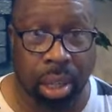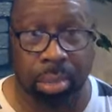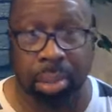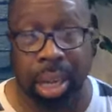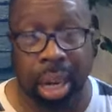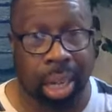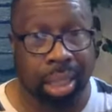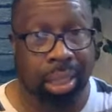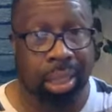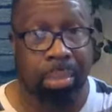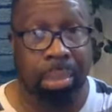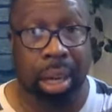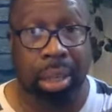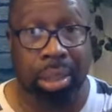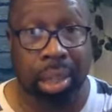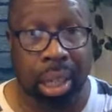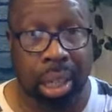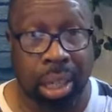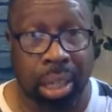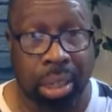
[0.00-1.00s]
God is
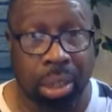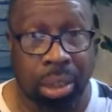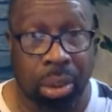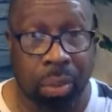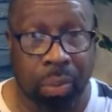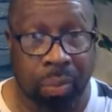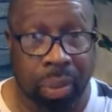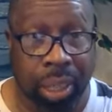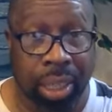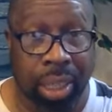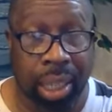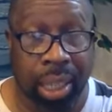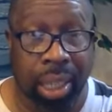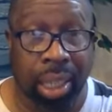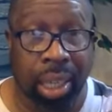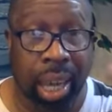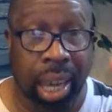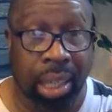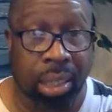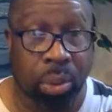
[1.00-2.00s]
about to heal you
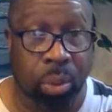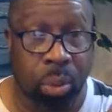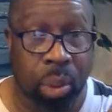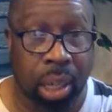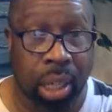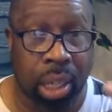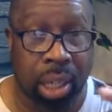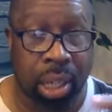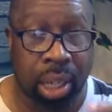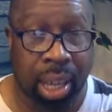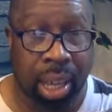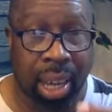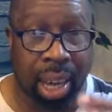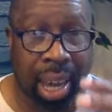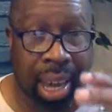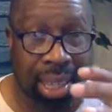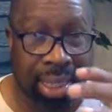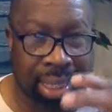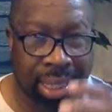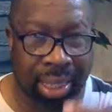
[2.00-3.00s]
physically as well
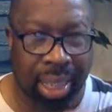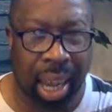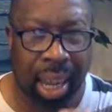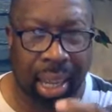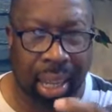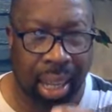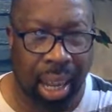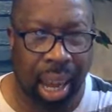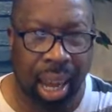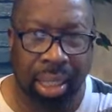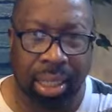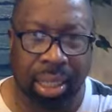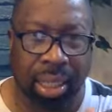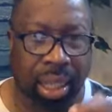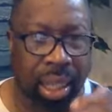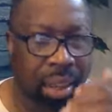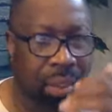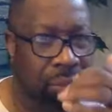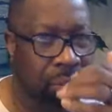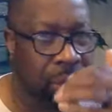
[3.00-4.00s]
as
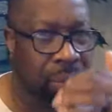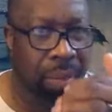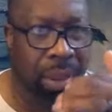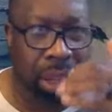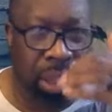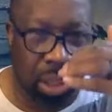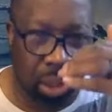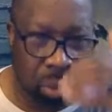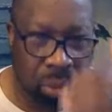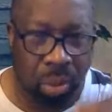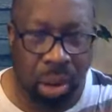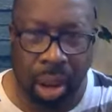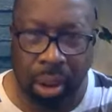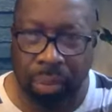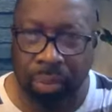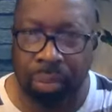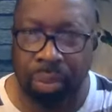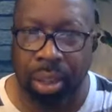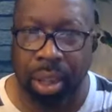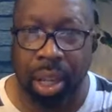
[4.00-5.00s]
psychologically from this
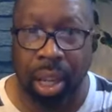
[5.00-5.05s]
rough